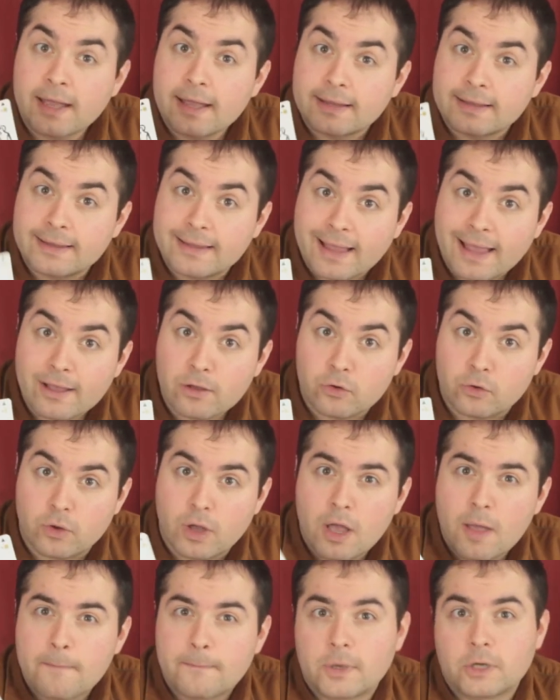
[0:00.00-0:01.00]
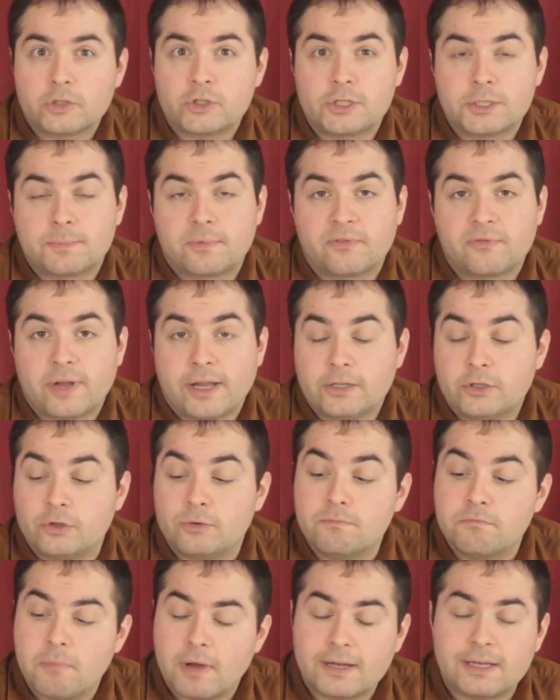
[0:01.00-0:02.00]
Now, merchants provide you
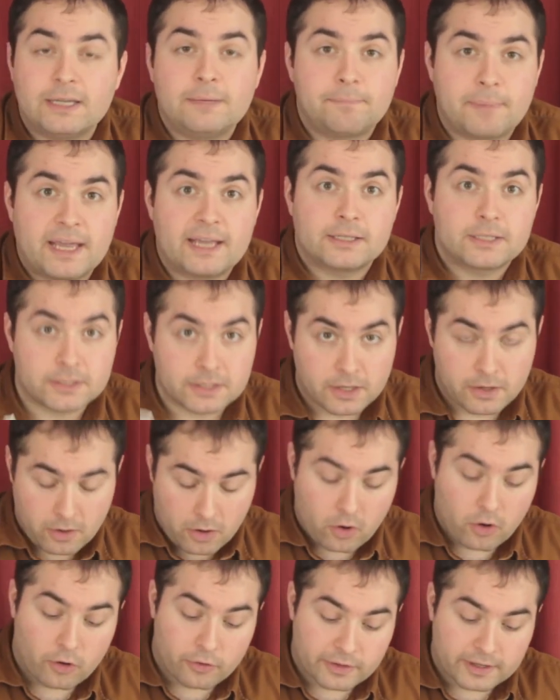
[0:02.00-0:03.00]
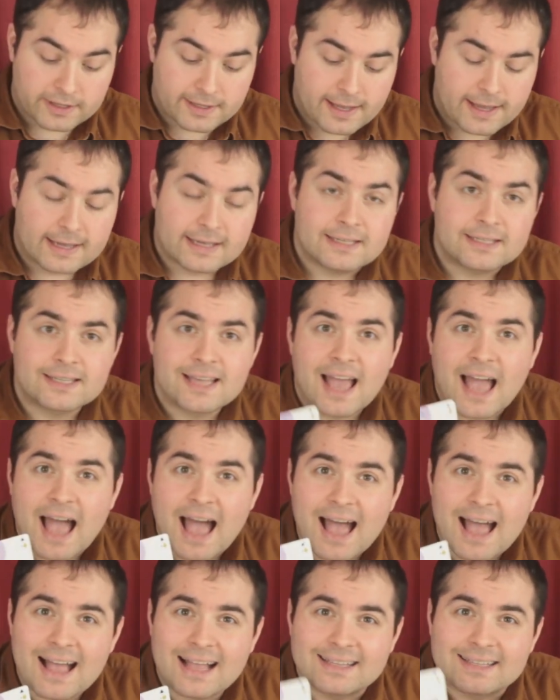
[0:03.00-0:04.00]
money based on the dice
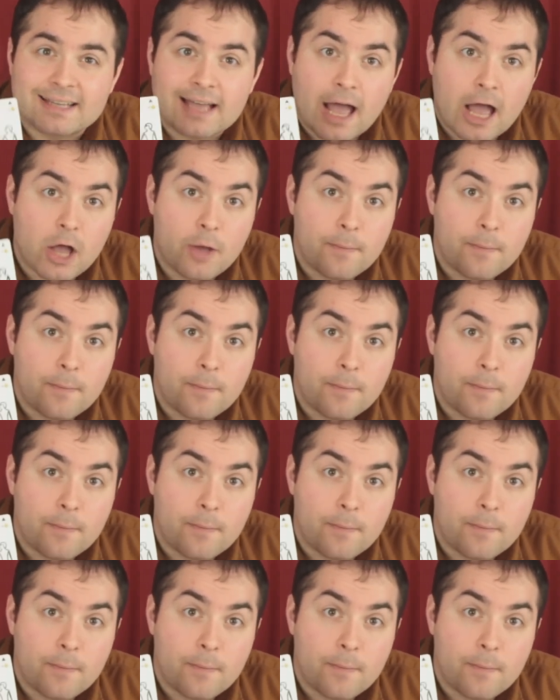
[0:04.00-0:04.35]
and how